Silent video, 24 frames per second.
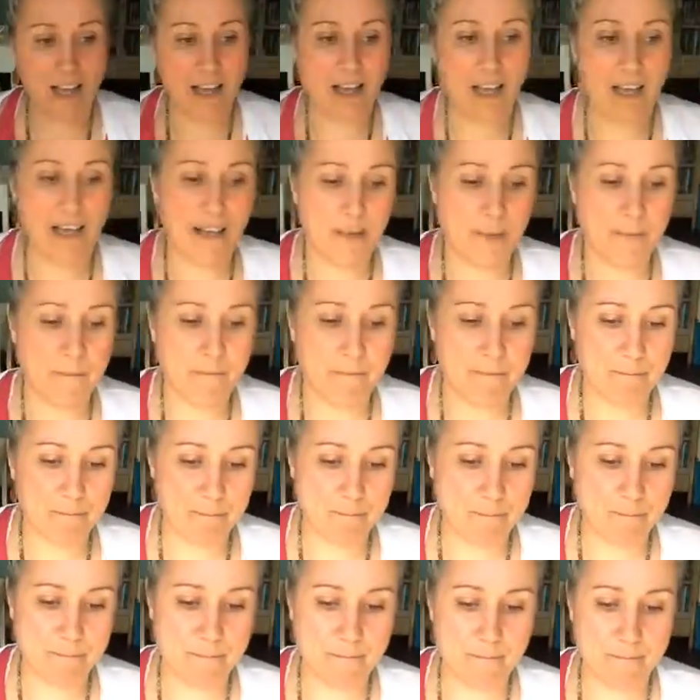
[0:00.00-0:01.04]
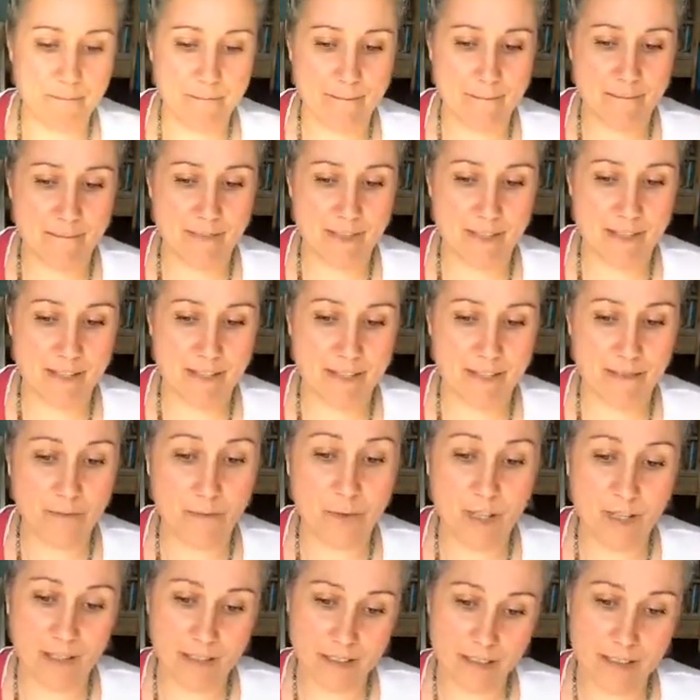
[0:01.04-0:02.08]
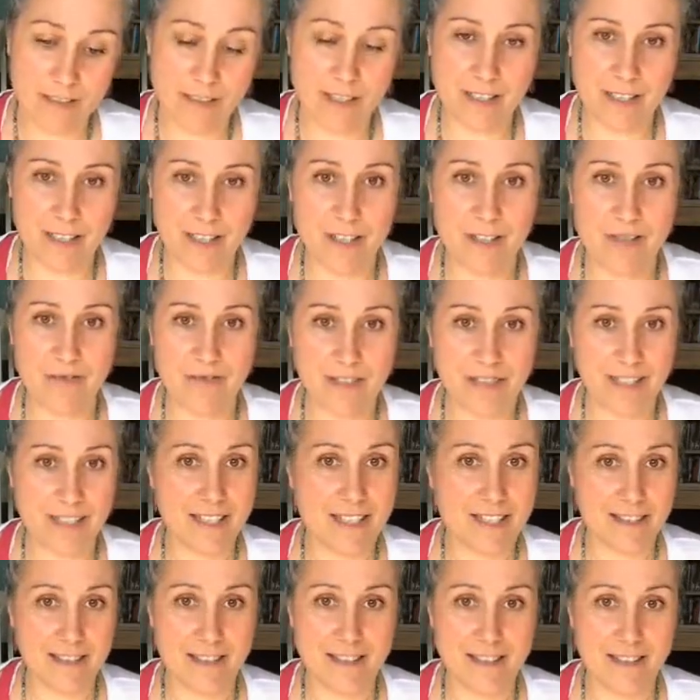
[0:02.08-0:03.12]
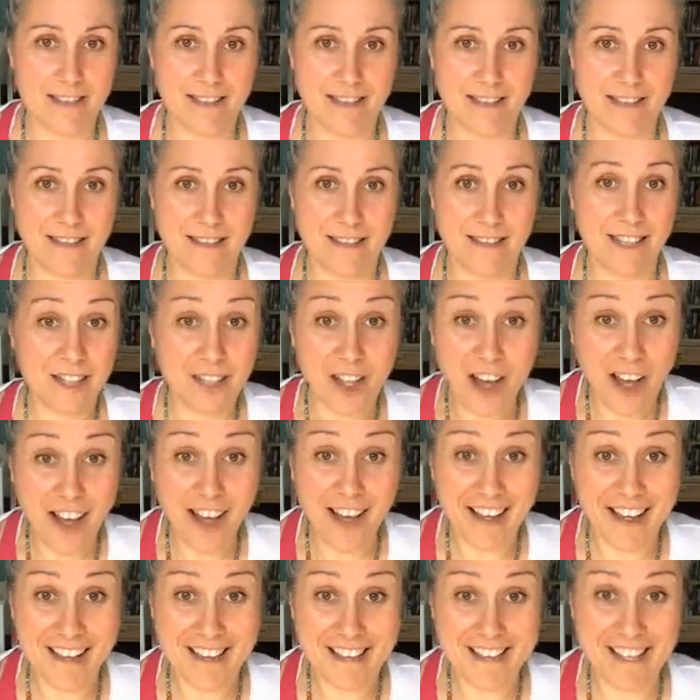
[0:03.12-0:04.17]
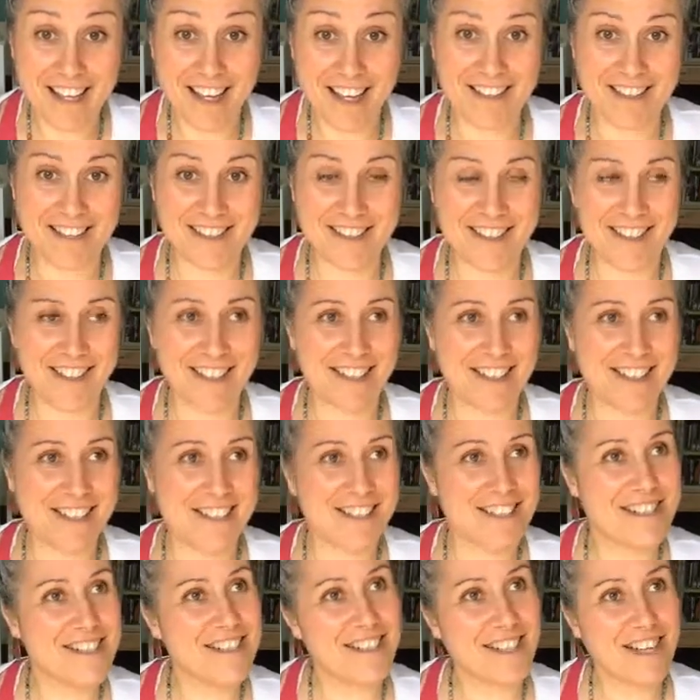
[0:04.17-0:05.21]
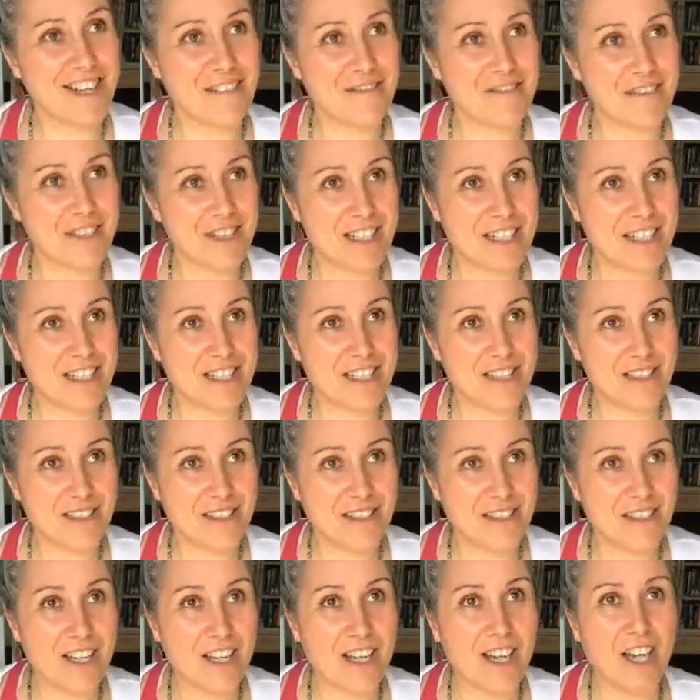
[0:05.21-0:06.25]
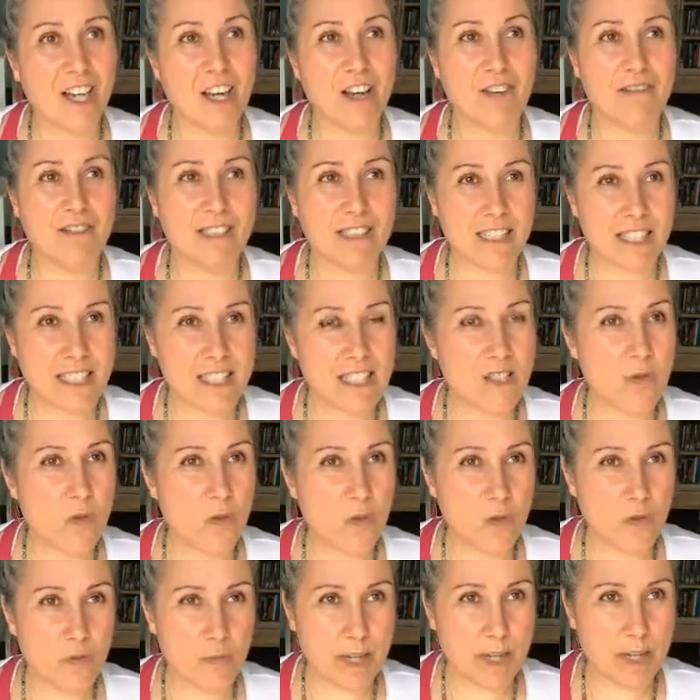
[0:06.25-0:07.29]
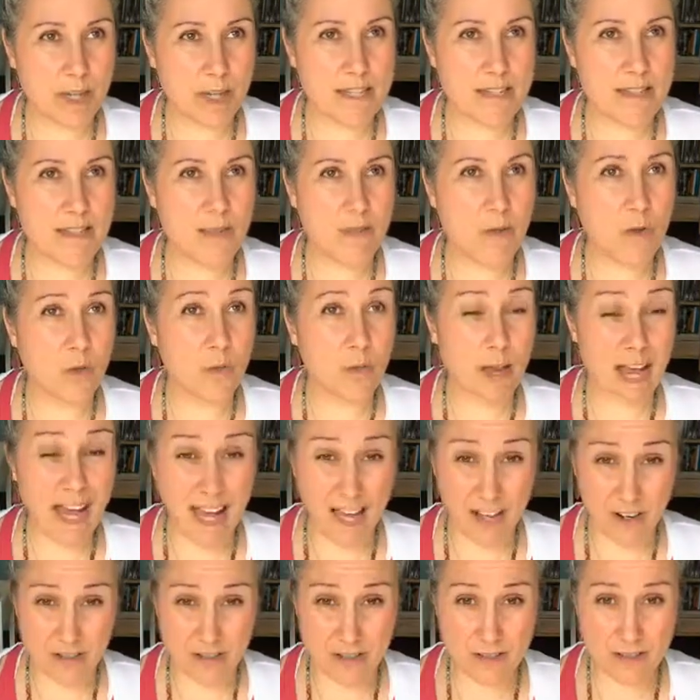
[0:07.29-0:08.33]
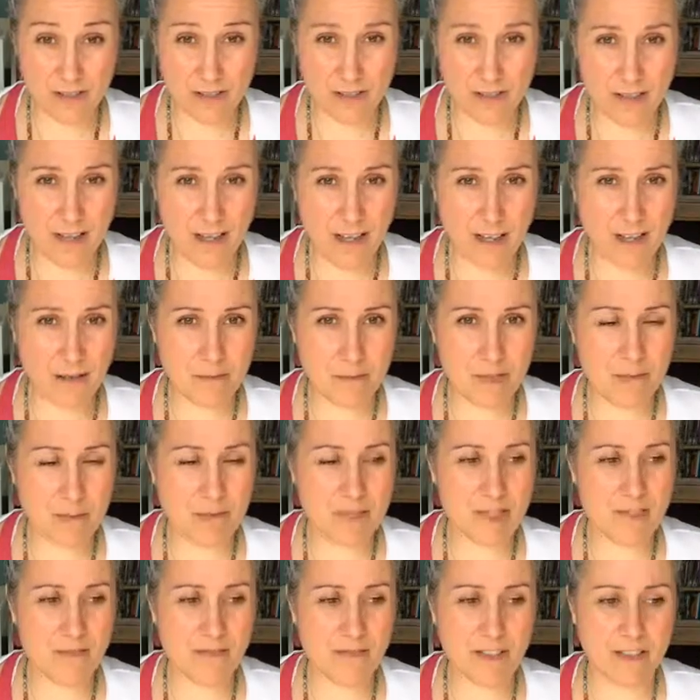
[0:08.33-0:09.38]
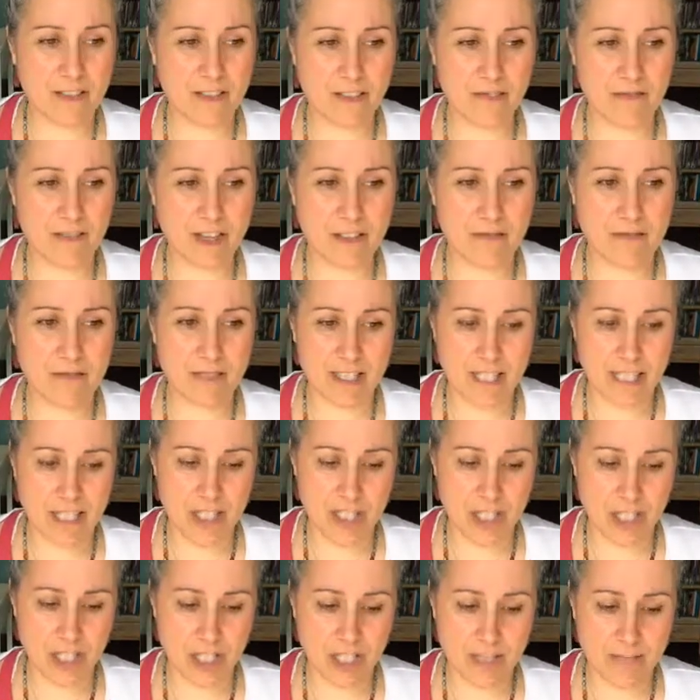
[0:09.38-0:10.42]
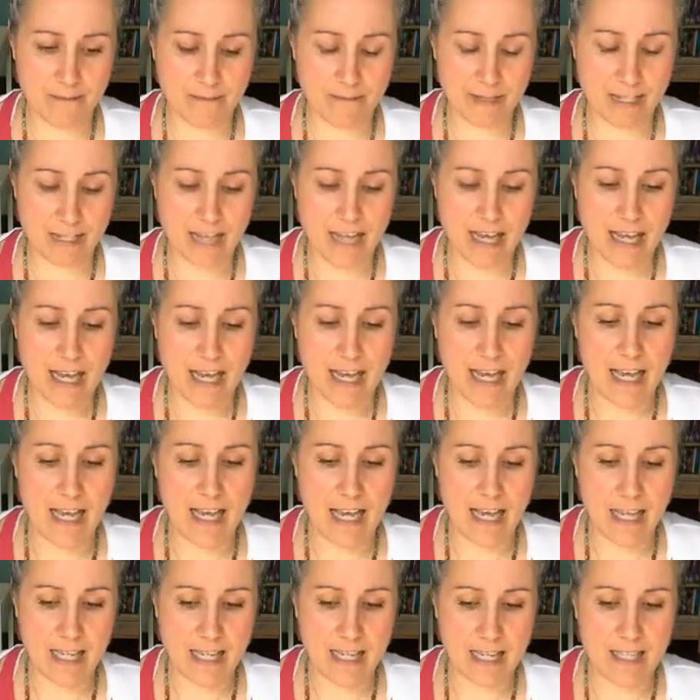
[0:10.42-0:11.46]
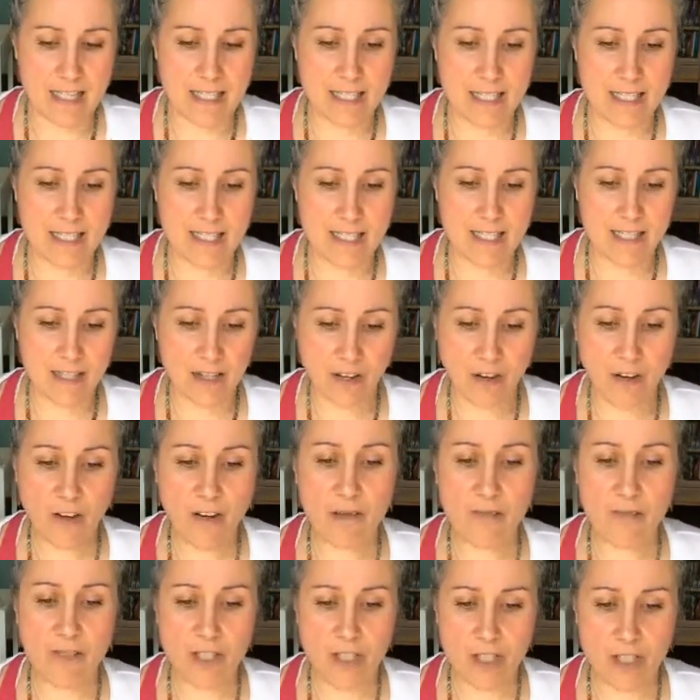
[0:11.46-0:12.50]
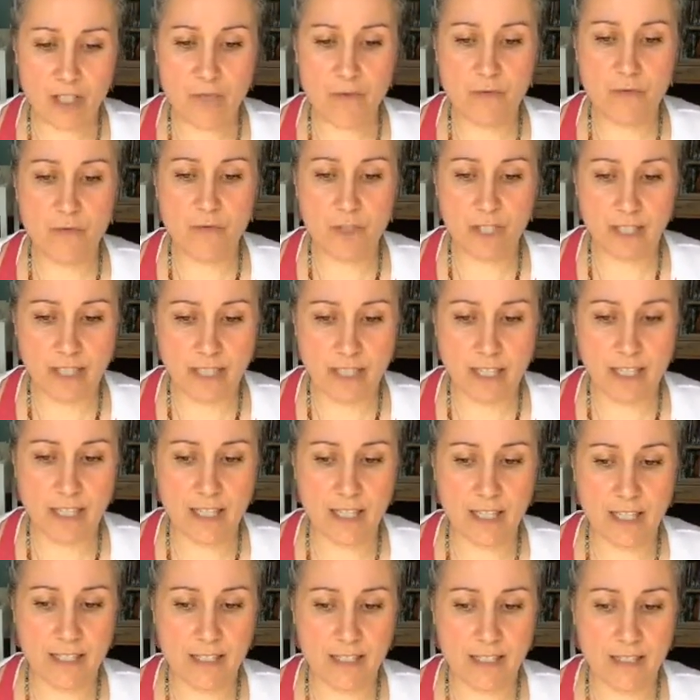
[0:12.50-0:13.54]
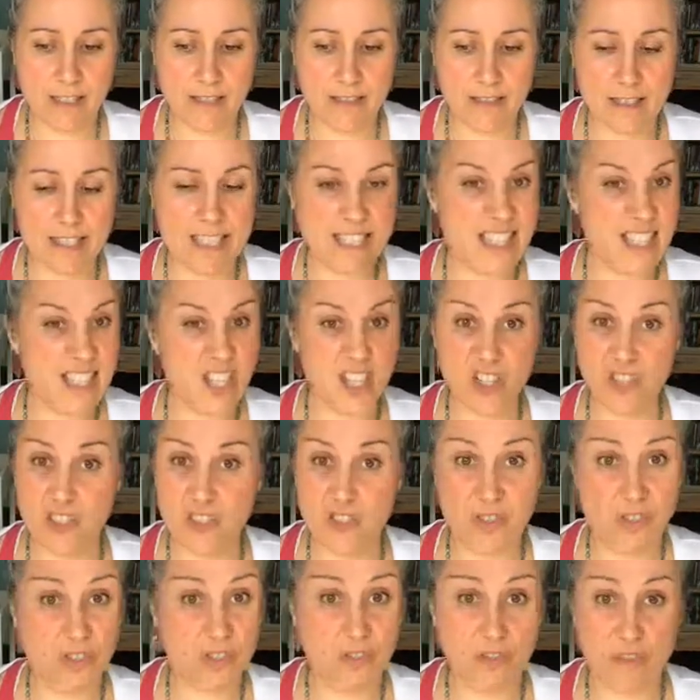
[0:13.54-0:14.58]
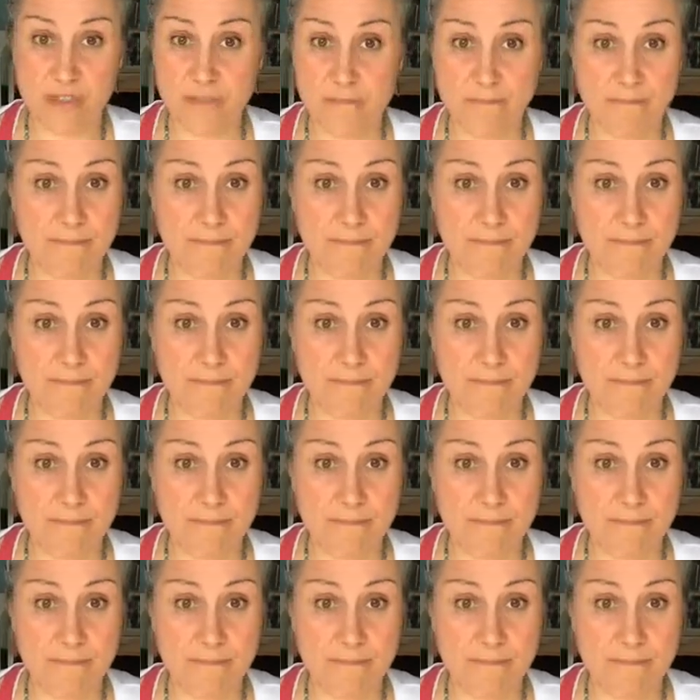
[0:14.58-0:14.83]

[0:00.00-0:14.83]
you need to release the lies that you're telling to yourself. You need to release old ways, old patterns, specifically around relationships. And it's time to just really sit in your truth.